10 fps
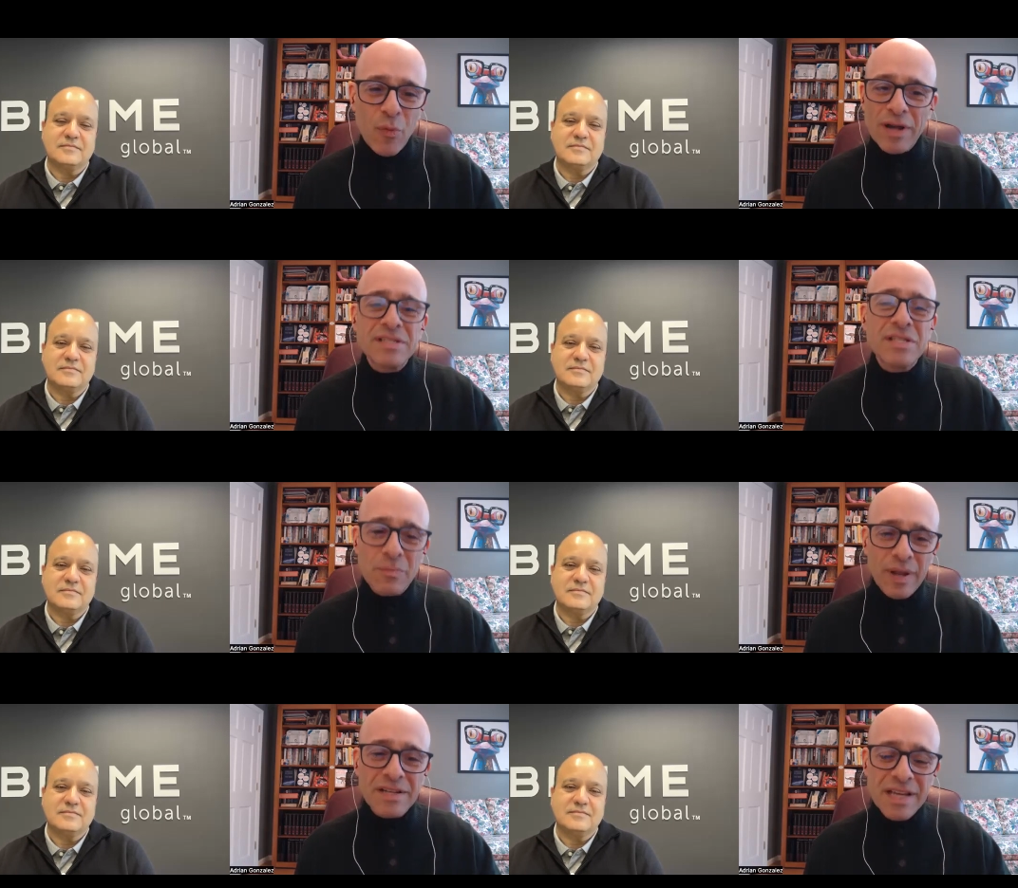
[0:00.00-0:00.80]
Speaker 1: what is a
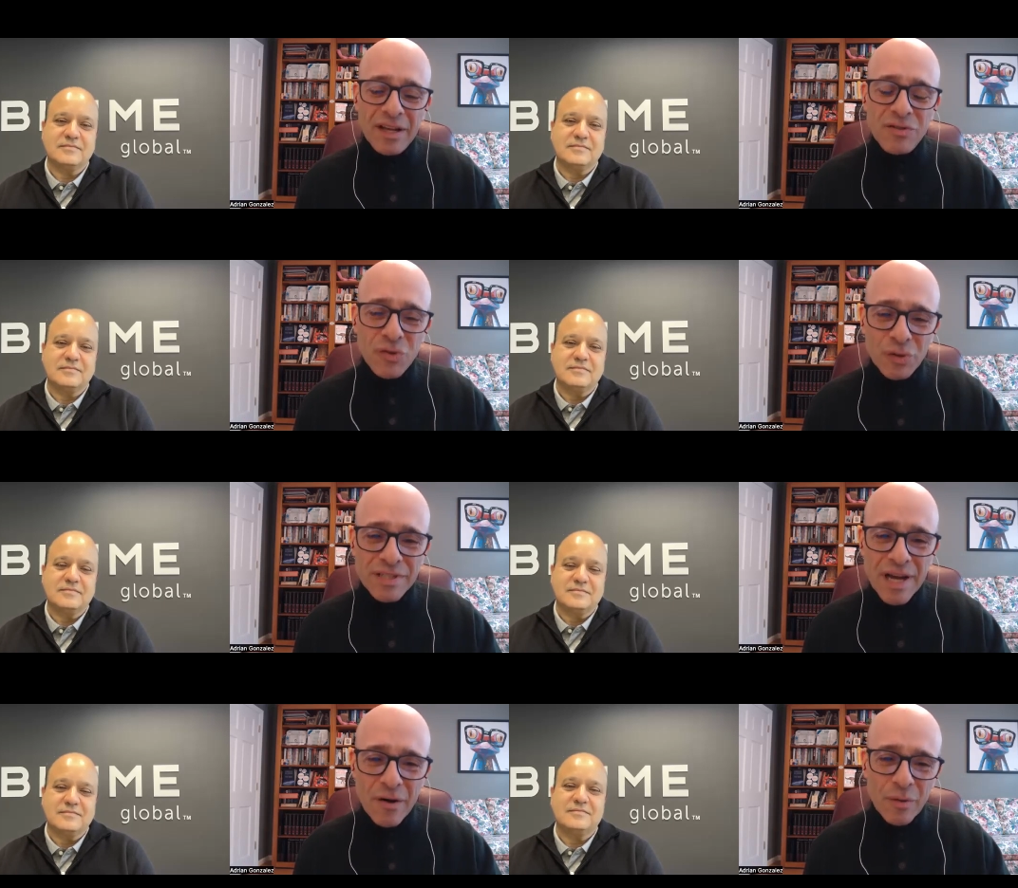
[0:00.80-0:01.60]
supply chain control
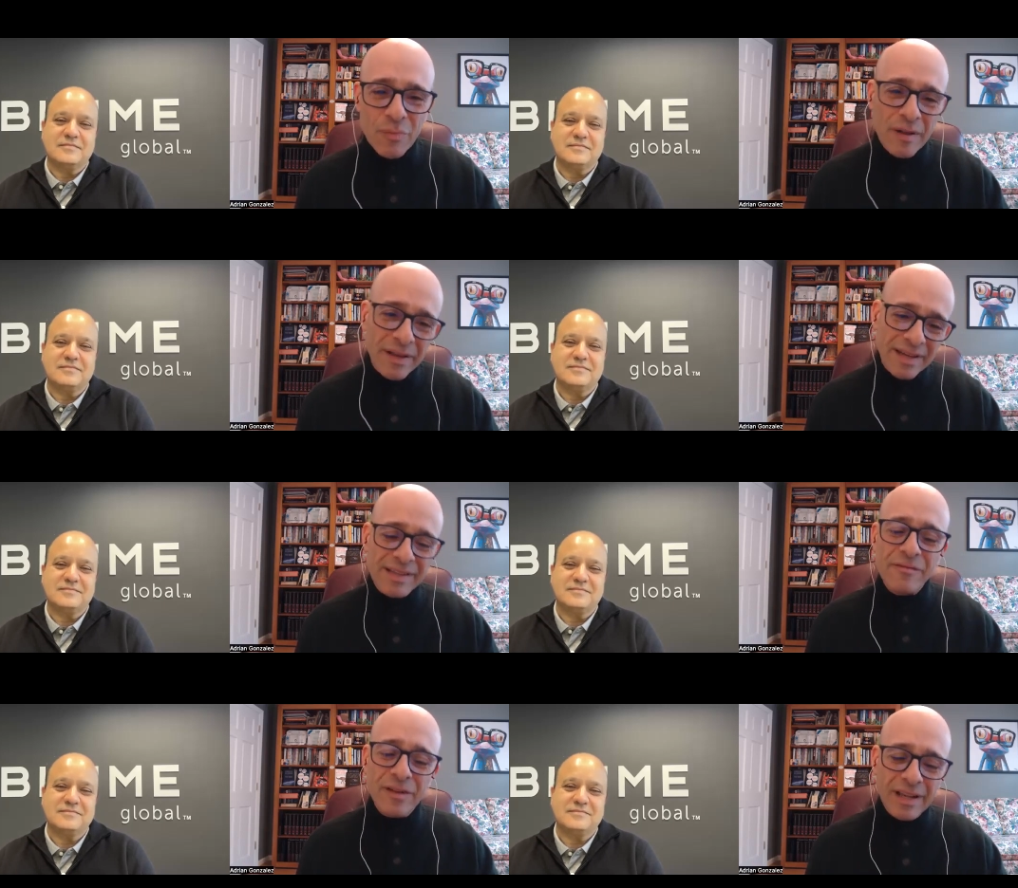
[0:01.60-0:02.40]
tower, you'll probably get
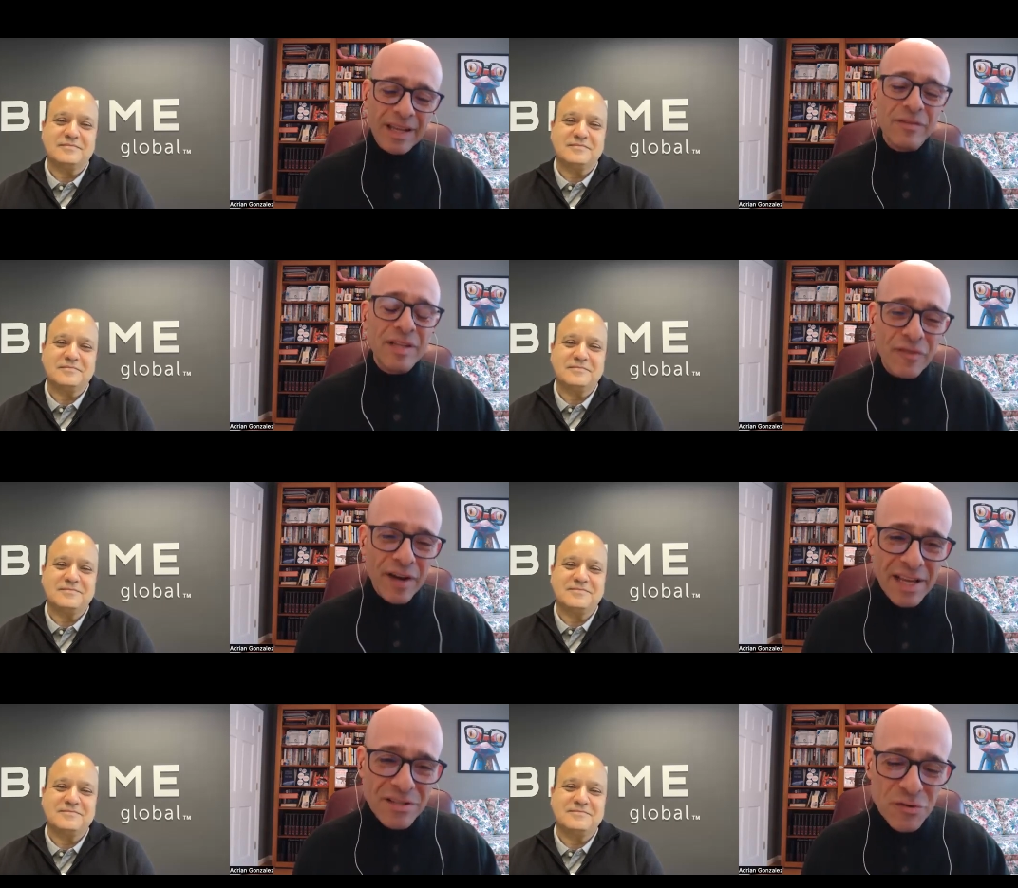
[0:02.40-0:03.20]
11, 11
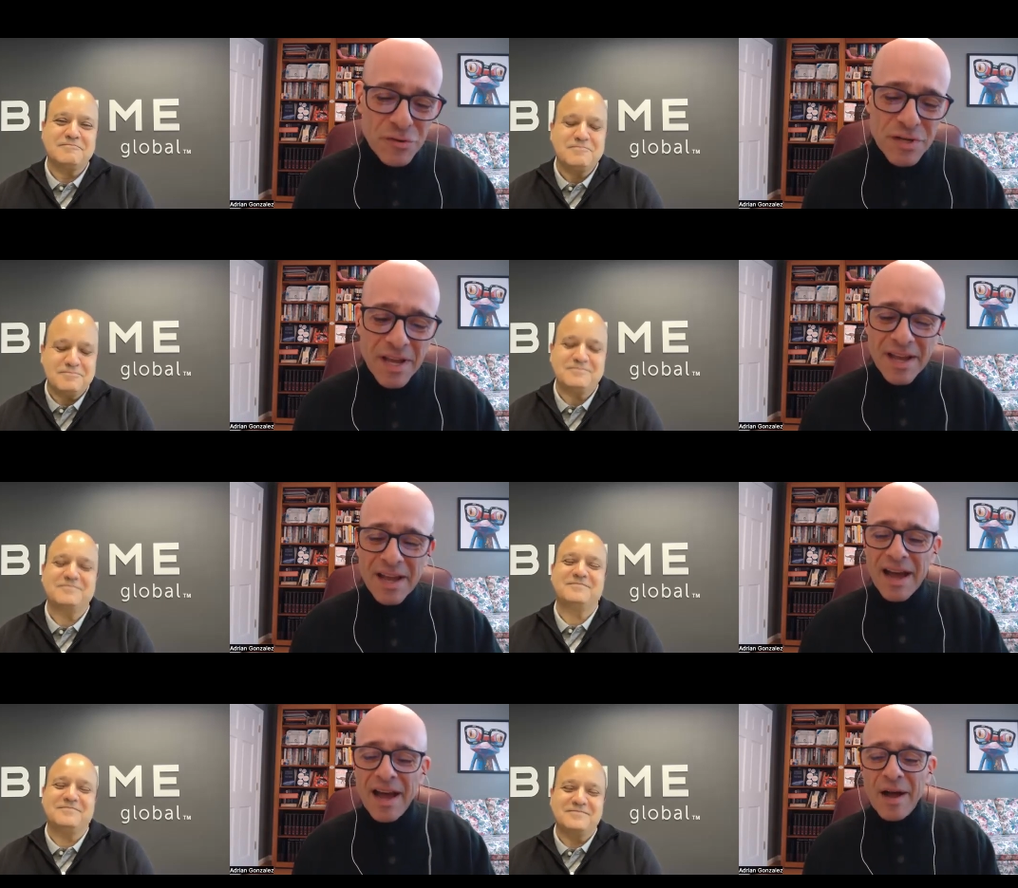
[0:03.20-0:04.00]
different answers.
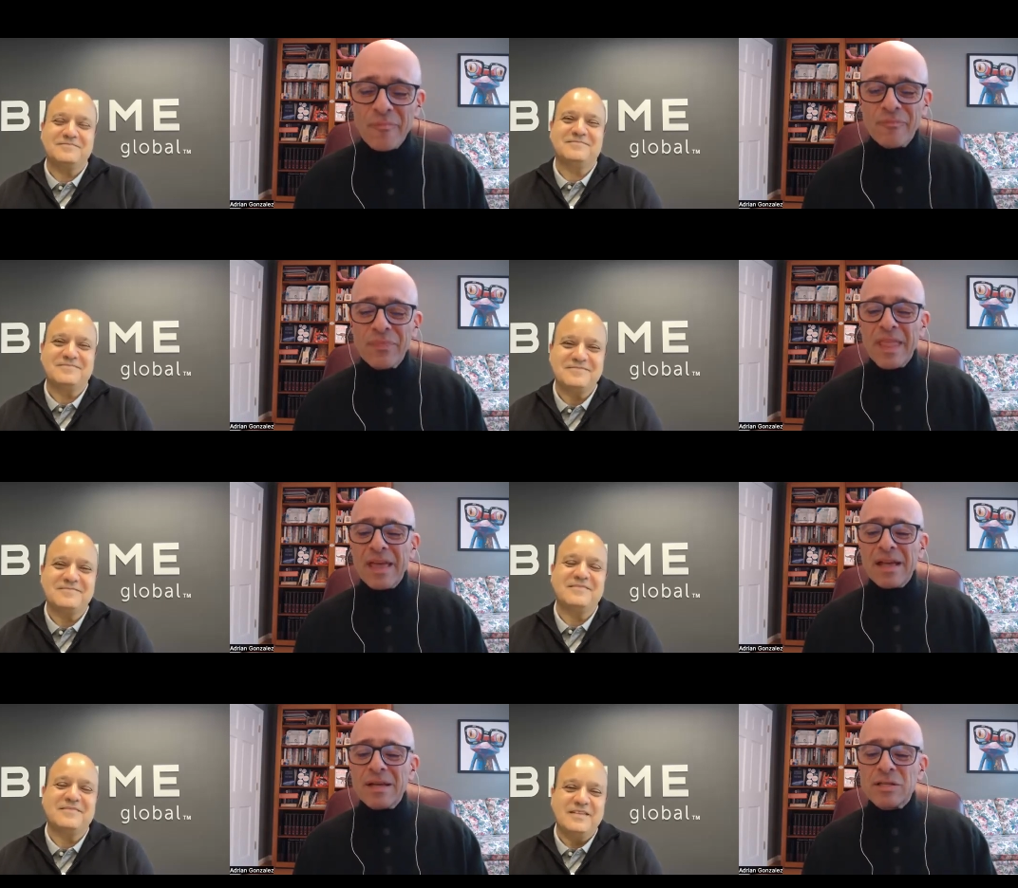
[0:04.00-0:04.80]
Um,
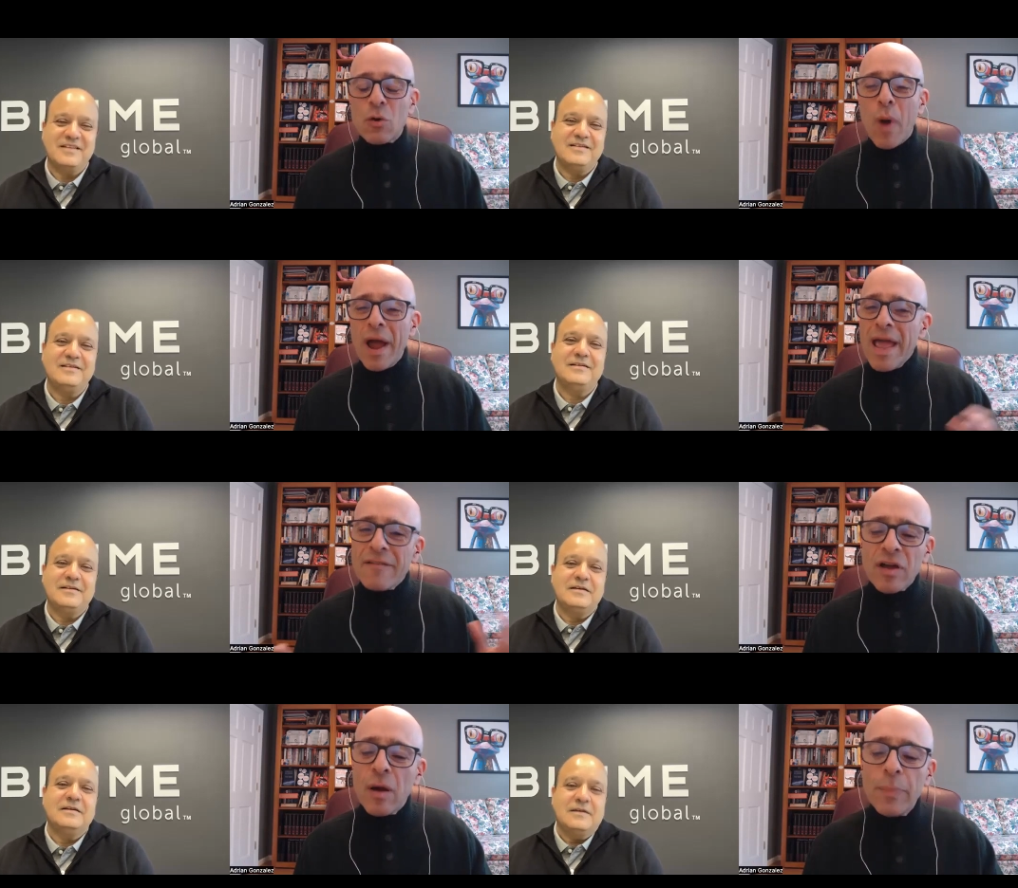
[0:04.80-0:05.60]
so why
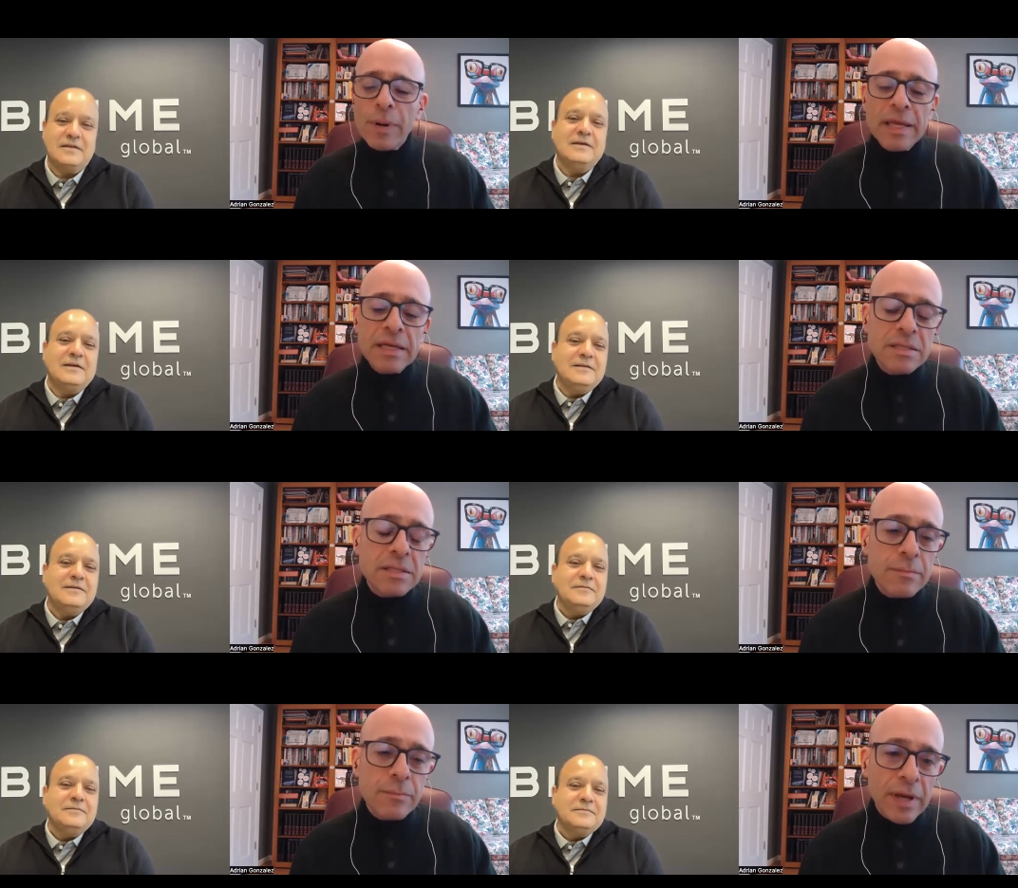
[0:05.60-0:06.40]
have
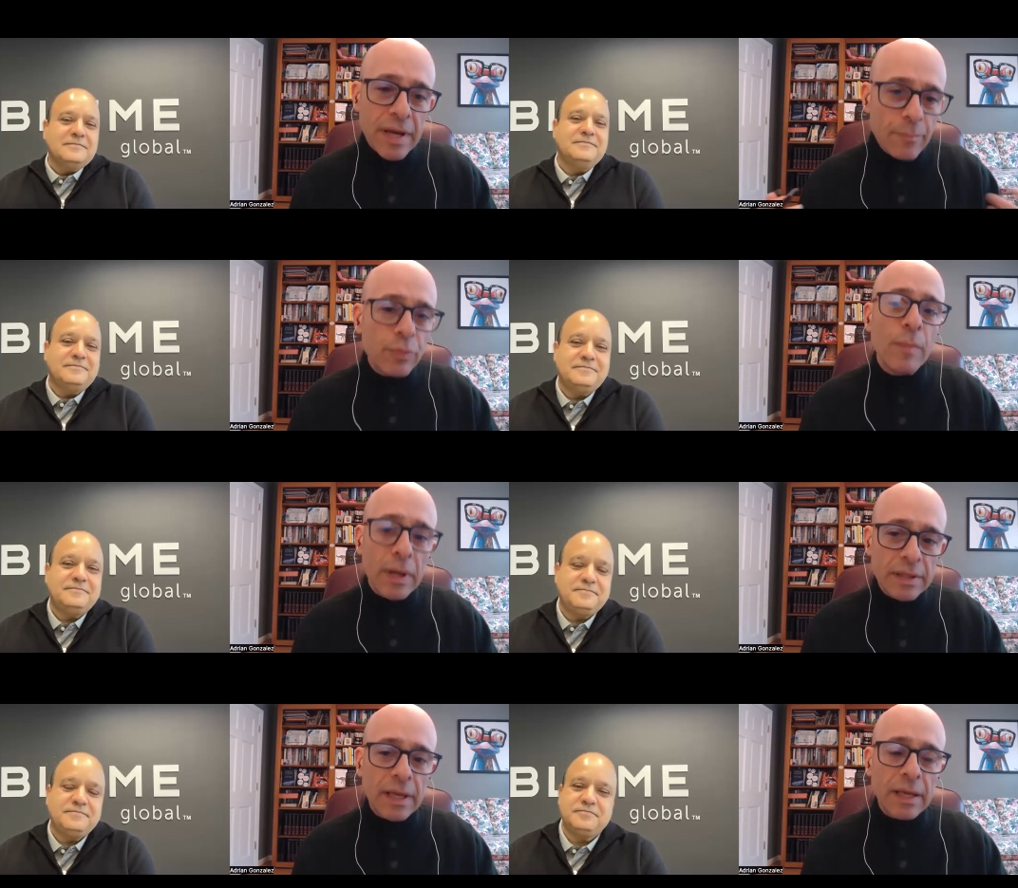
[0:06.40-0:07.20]
companies been
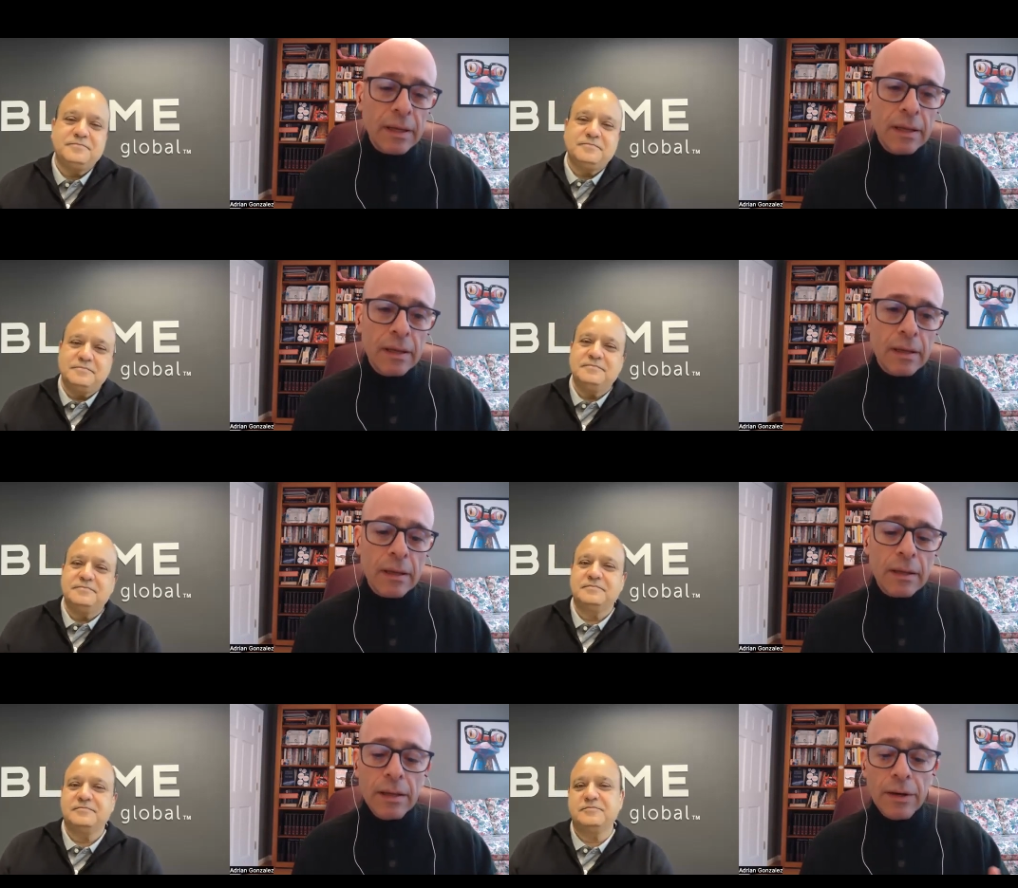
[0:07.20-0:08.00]
implementing
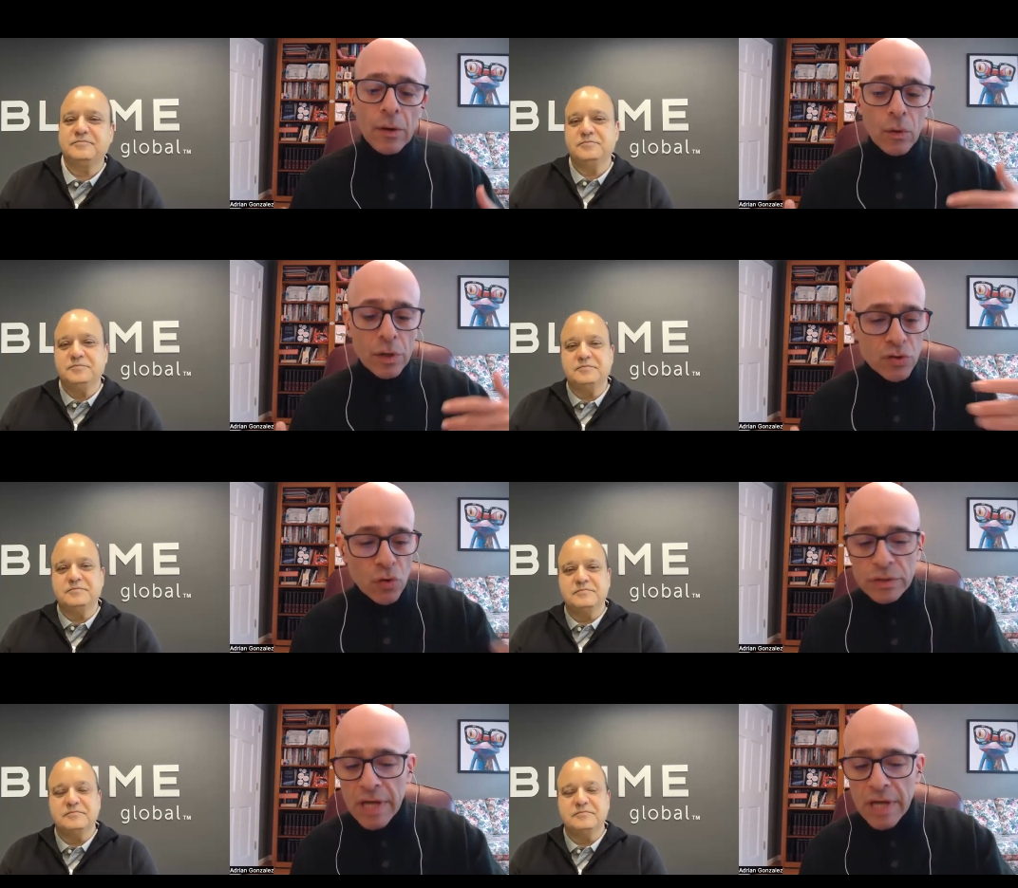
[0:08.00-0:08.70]
you know control